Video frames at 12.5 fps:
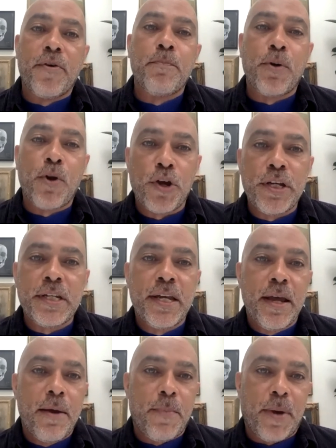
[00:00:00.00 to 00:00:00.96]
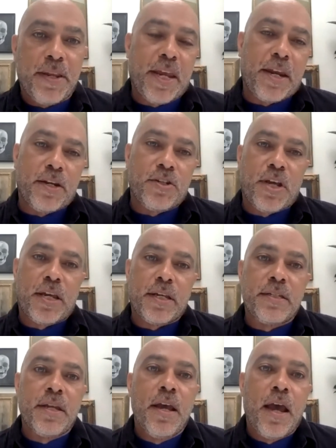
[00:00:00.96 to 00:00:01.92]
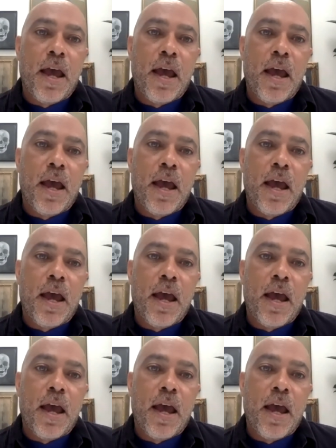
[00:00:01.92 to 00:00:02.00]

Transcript: employed by the NHS